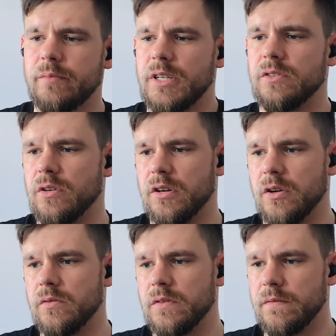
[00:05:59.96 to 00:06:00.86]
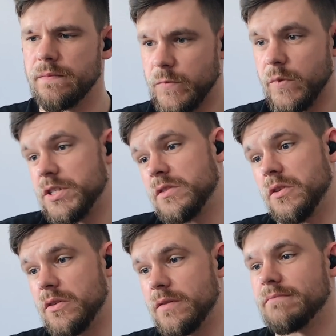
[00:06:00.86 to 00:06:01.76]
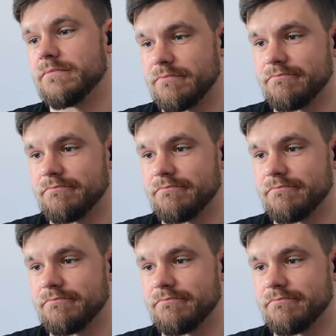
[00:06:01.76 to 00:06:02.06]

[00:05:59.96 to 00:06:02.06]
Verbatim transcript: update your code. That's good news, but